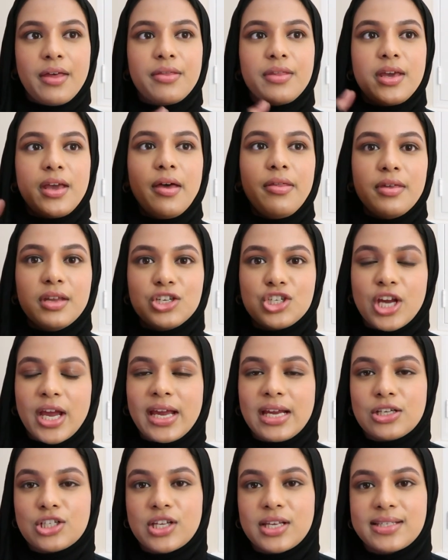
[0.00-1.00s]
The other
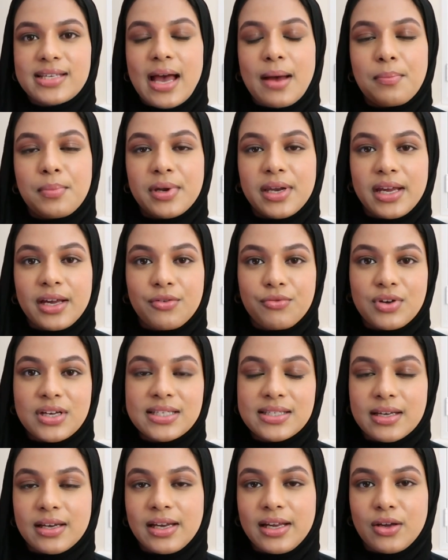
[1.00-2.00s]
change that's happening
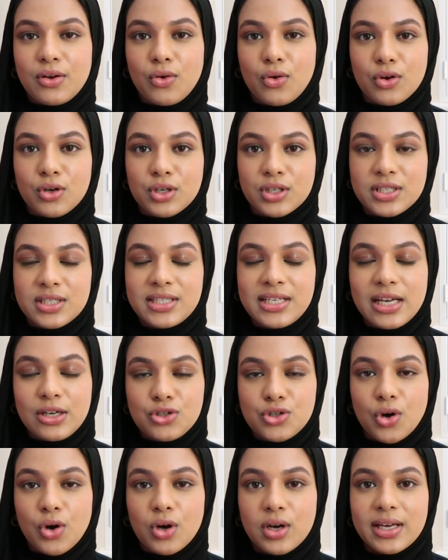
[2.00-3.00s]
recently on
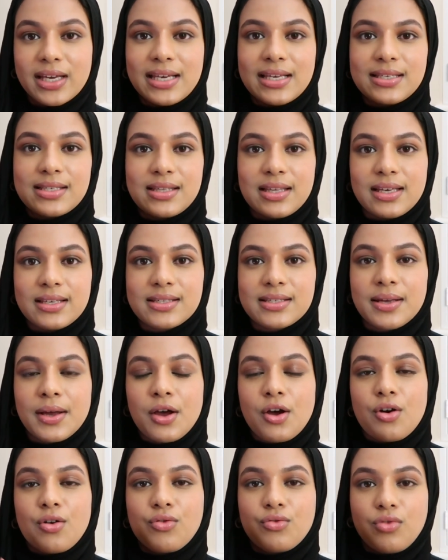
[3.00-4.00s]
TikTok is this
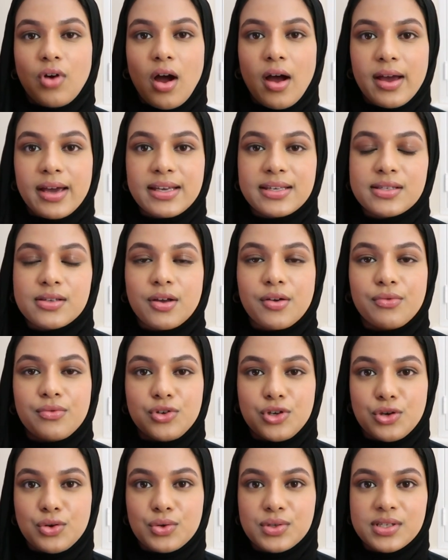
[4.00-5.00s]
rise of
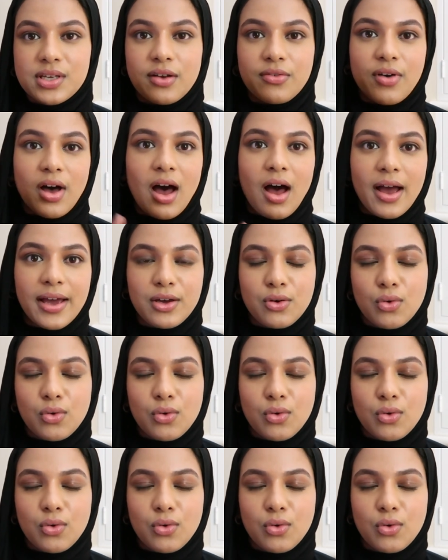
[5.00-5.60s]
use of high